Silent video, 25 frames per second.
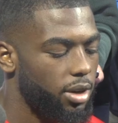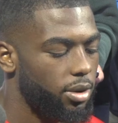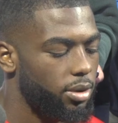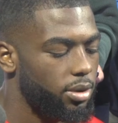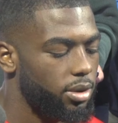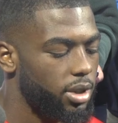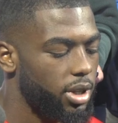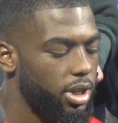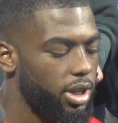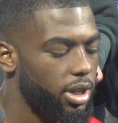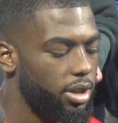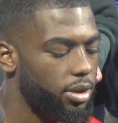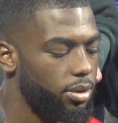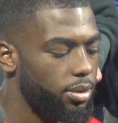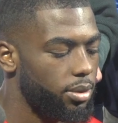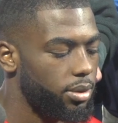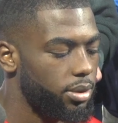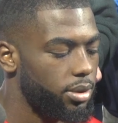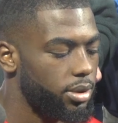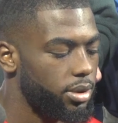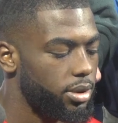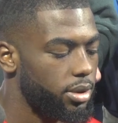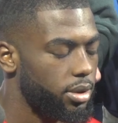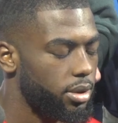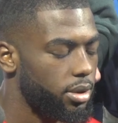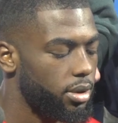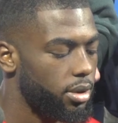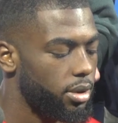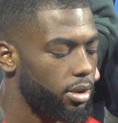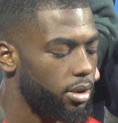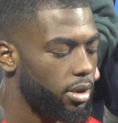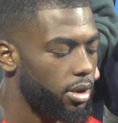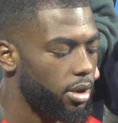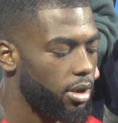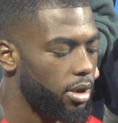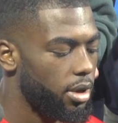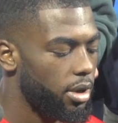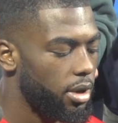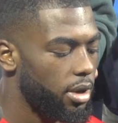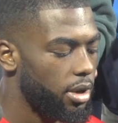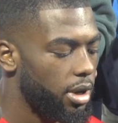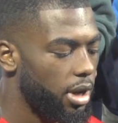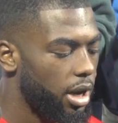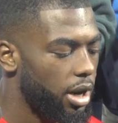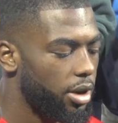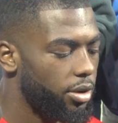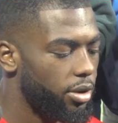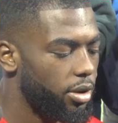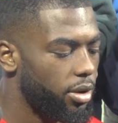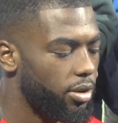don't think it was,
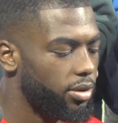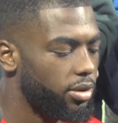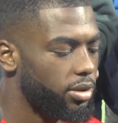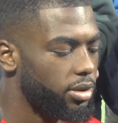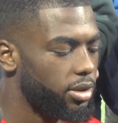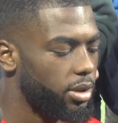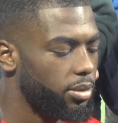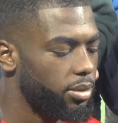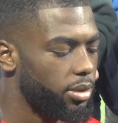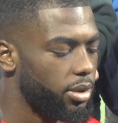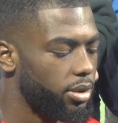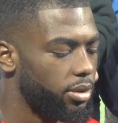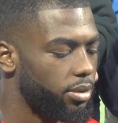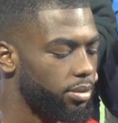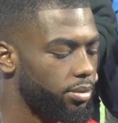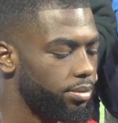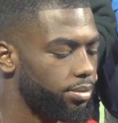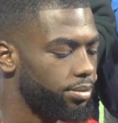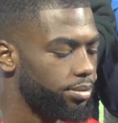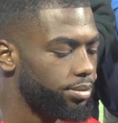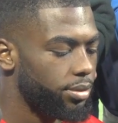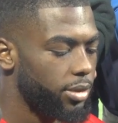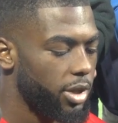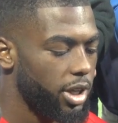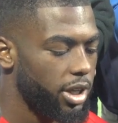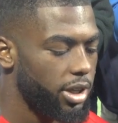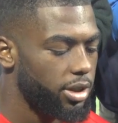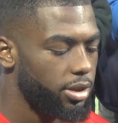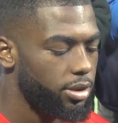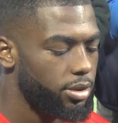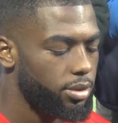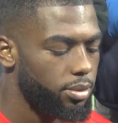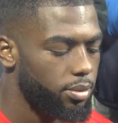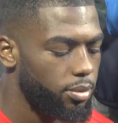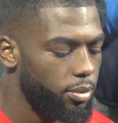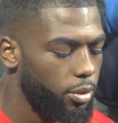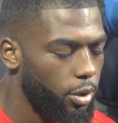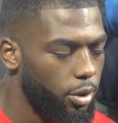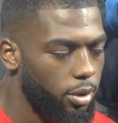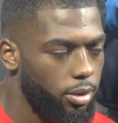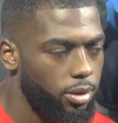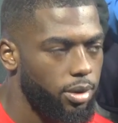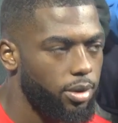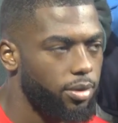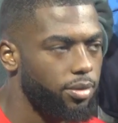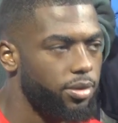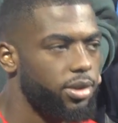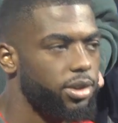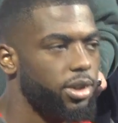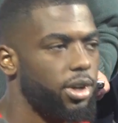I don't know if it's something I guess more
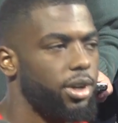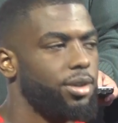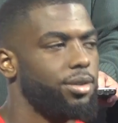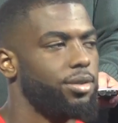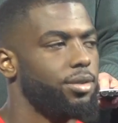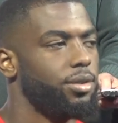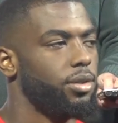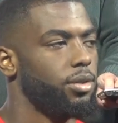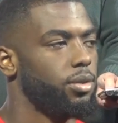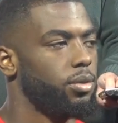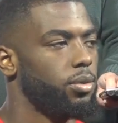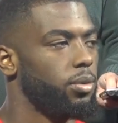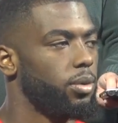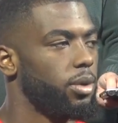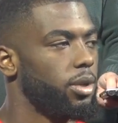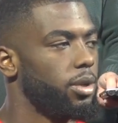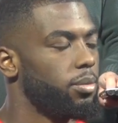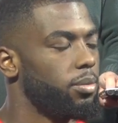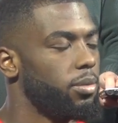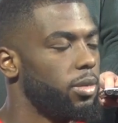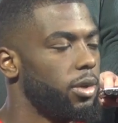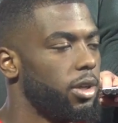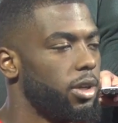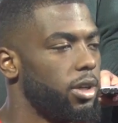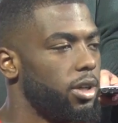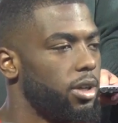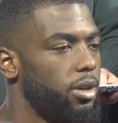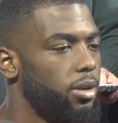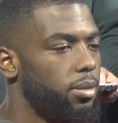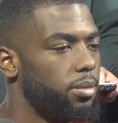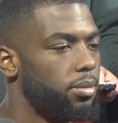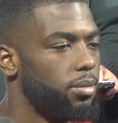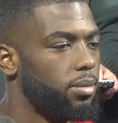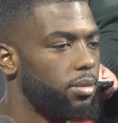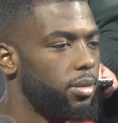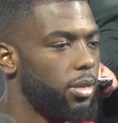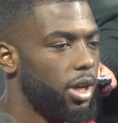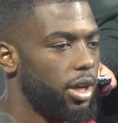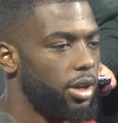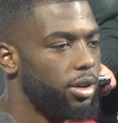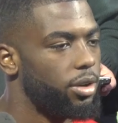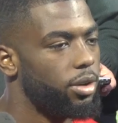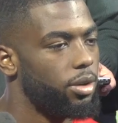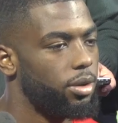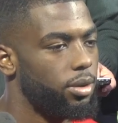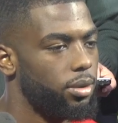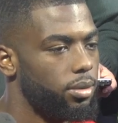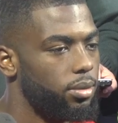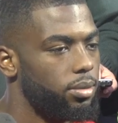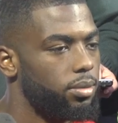emphasized this week, but I
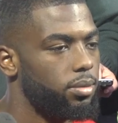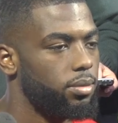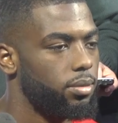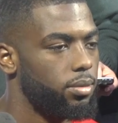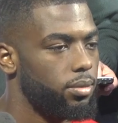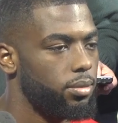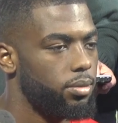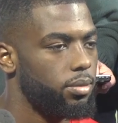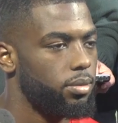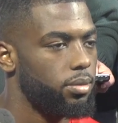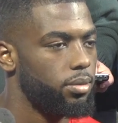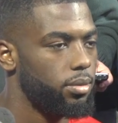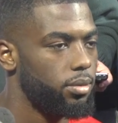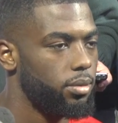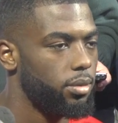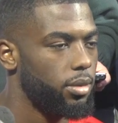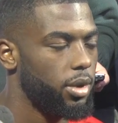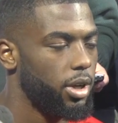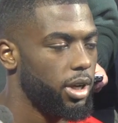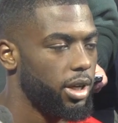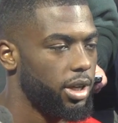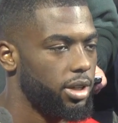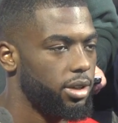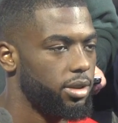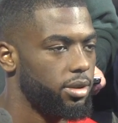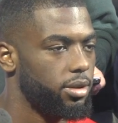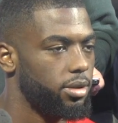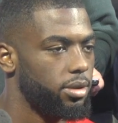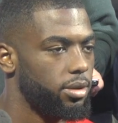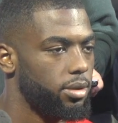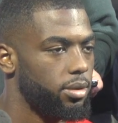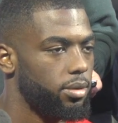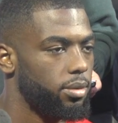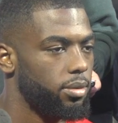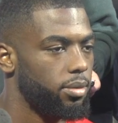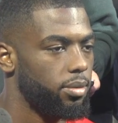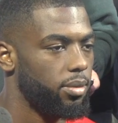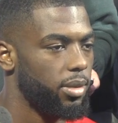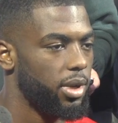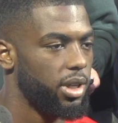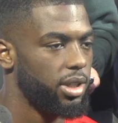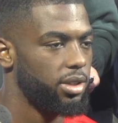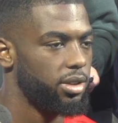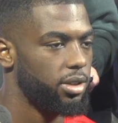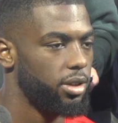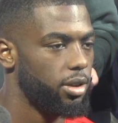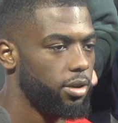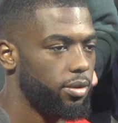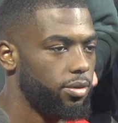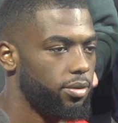know I guess
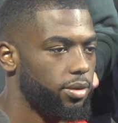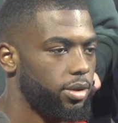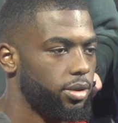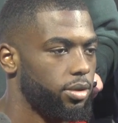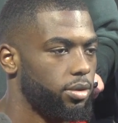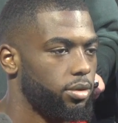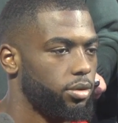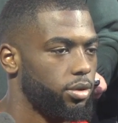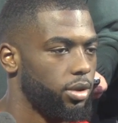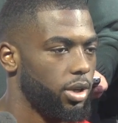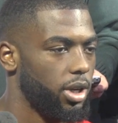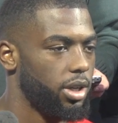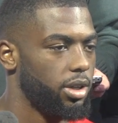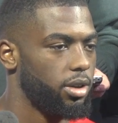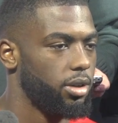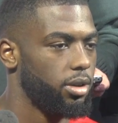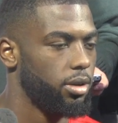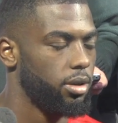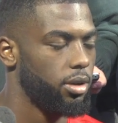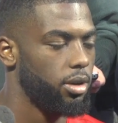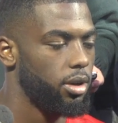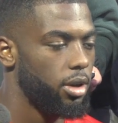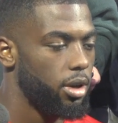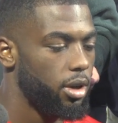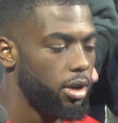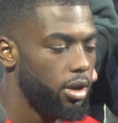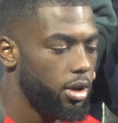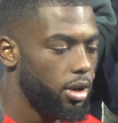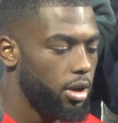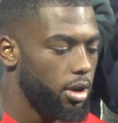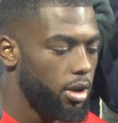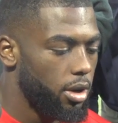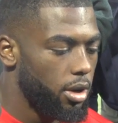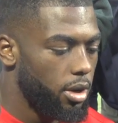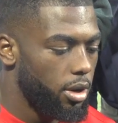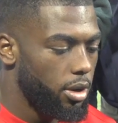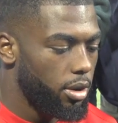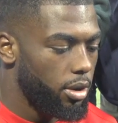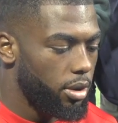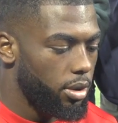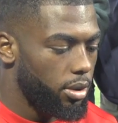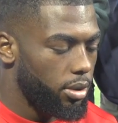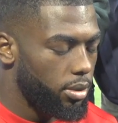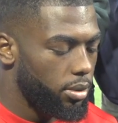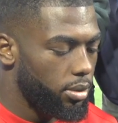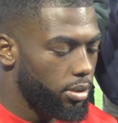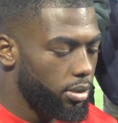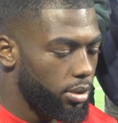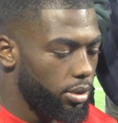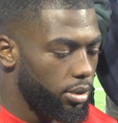myself and trying
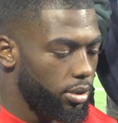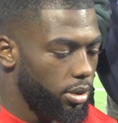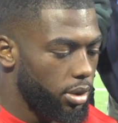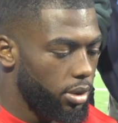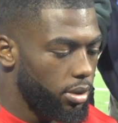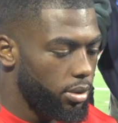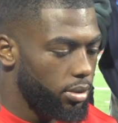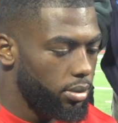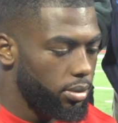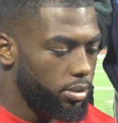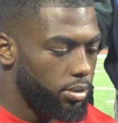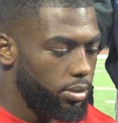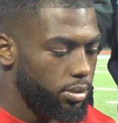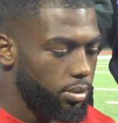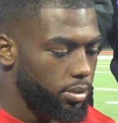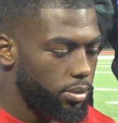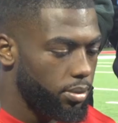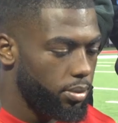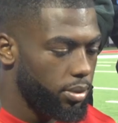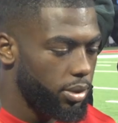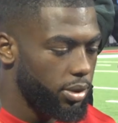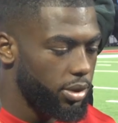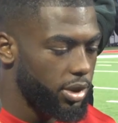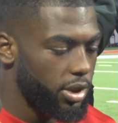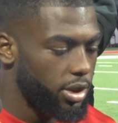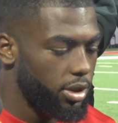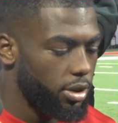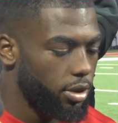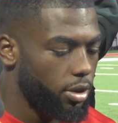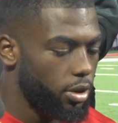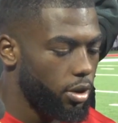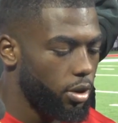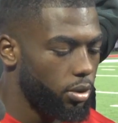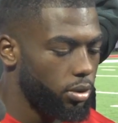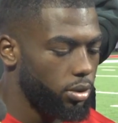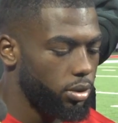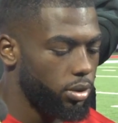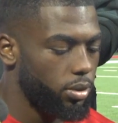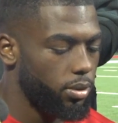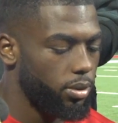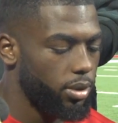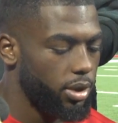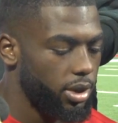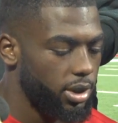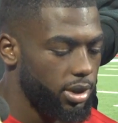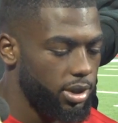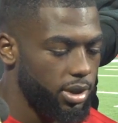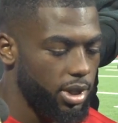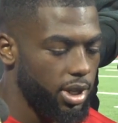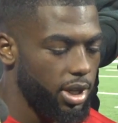to, you know, present a culture
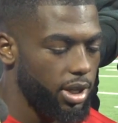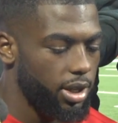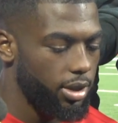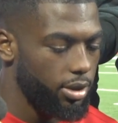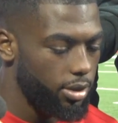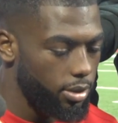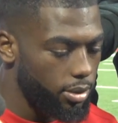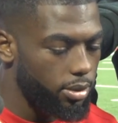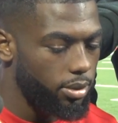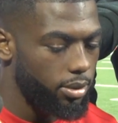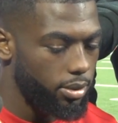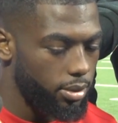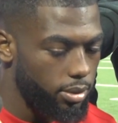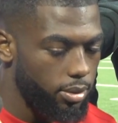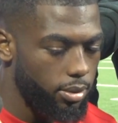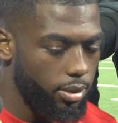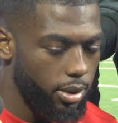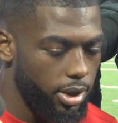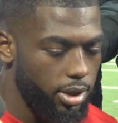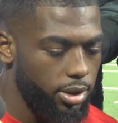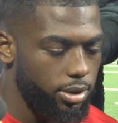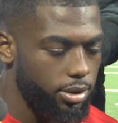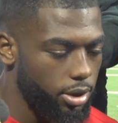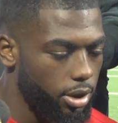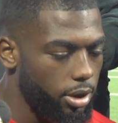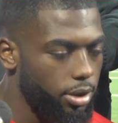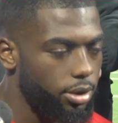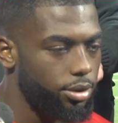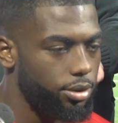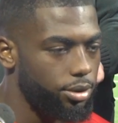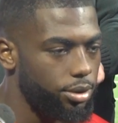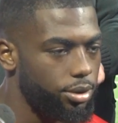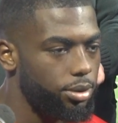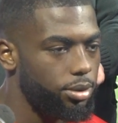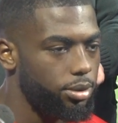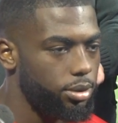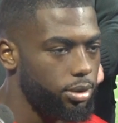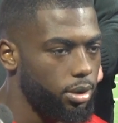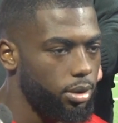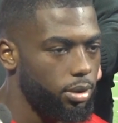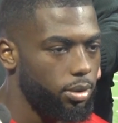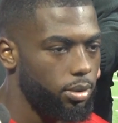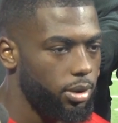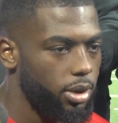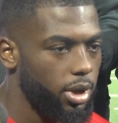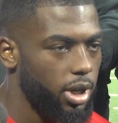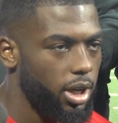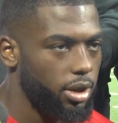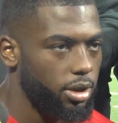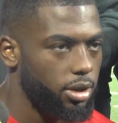where it's like winning is hard to do, so
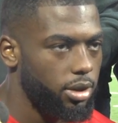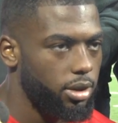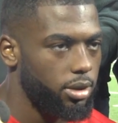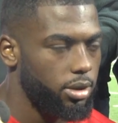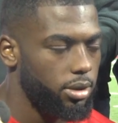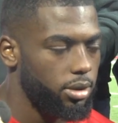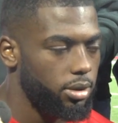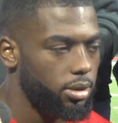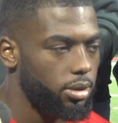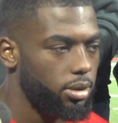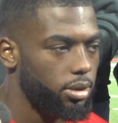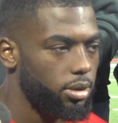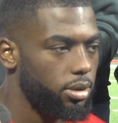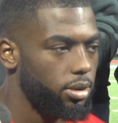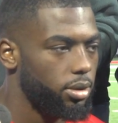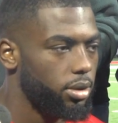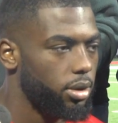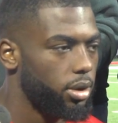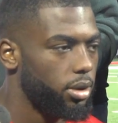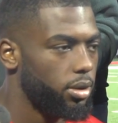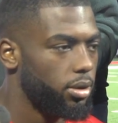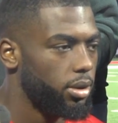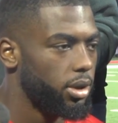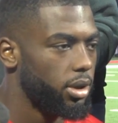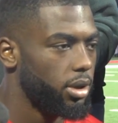we're not gonna, you know,